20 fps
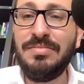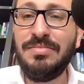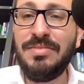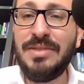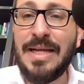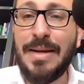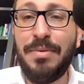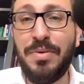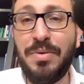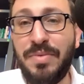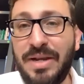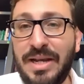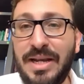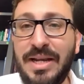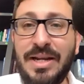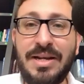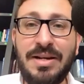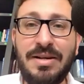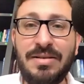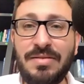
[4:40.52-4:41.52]
And we
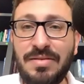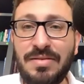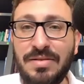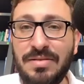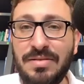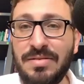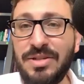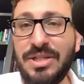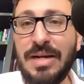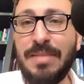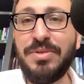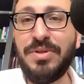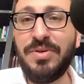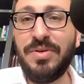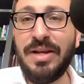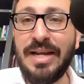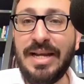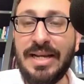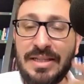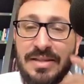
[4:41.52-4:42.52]
read in chapter
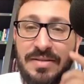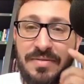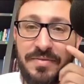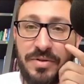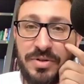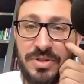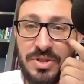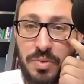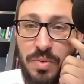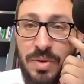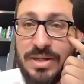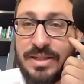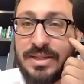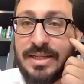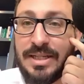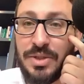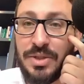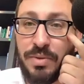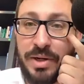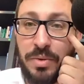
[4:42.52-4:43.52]
eight, verse twenty
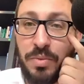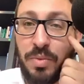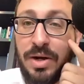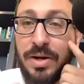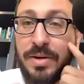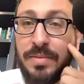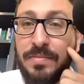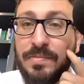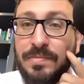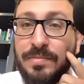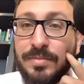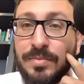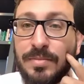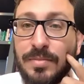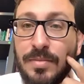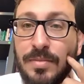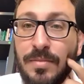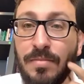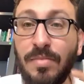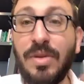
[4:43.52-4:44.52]
and twenty-one,
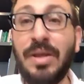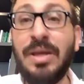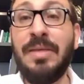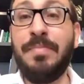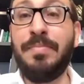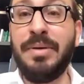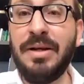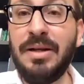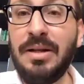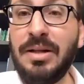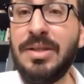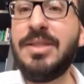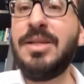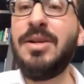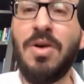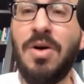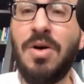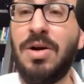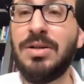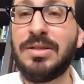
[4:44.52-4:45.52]
he builds an
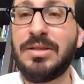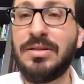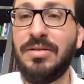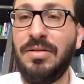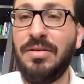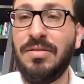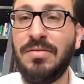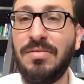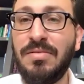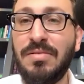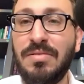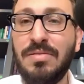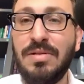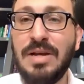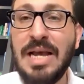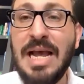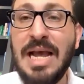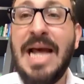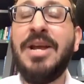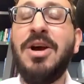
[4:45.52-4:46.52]
altar,
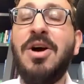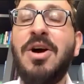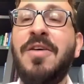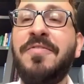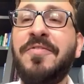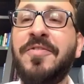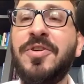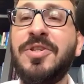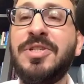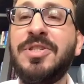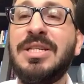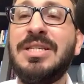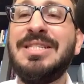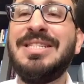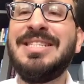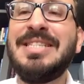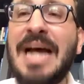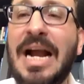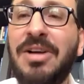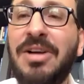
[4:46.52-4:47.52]
and he offers
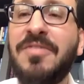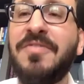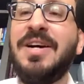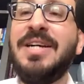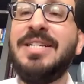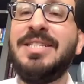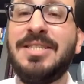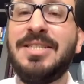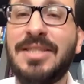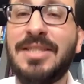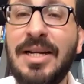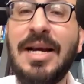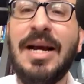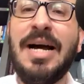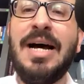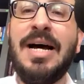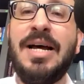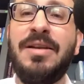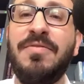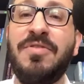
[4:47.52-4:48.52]
sacrifice to
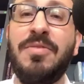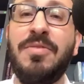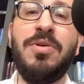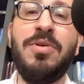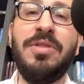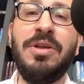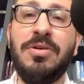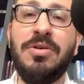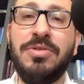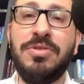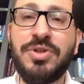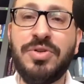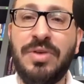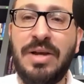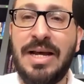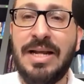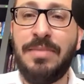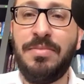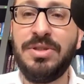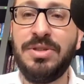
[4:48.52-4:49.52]
God from all the kosher
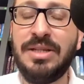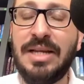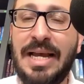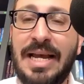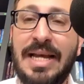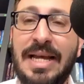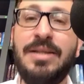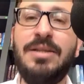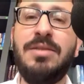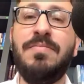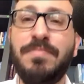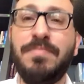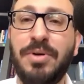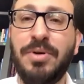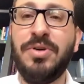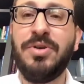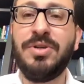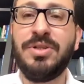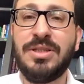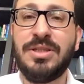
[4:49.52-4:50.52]
animals and
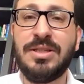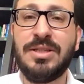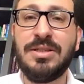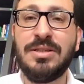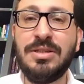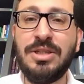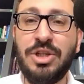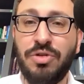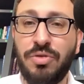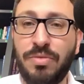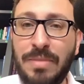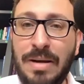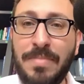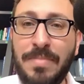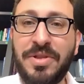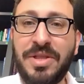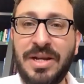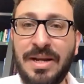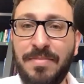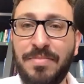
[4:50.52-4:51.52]
birds. You
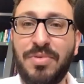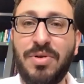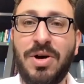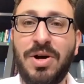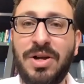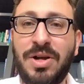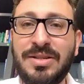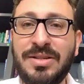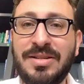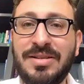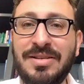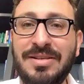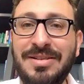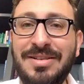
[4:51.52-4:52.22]
remember that he brought